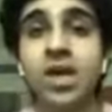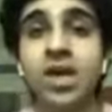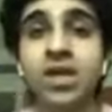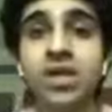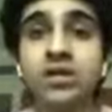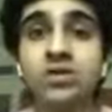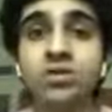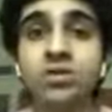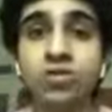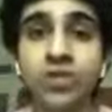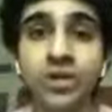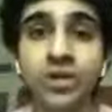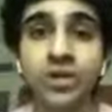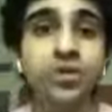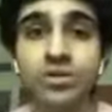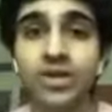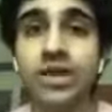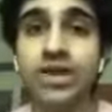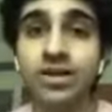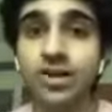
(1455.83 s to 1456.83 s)
So we
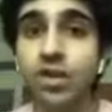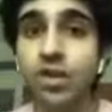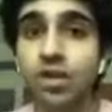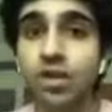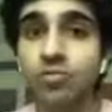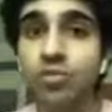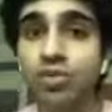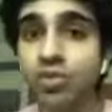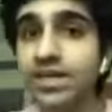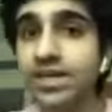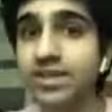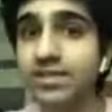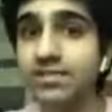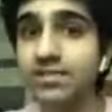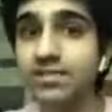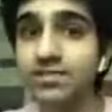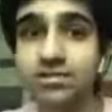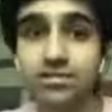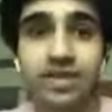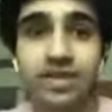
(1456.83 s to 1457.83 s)
do get a lot more
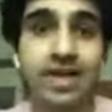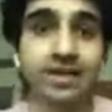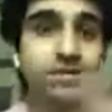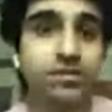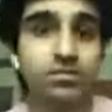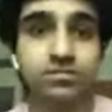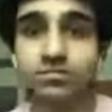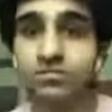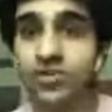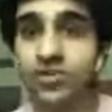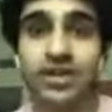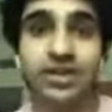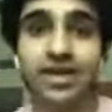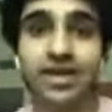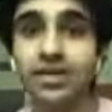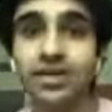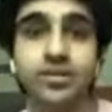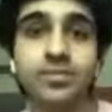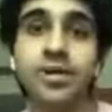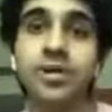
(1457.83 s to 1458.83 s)
cases at very
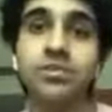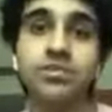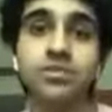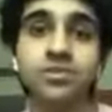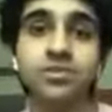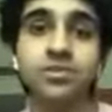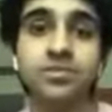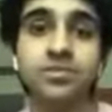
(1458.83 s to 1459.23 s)
random hours.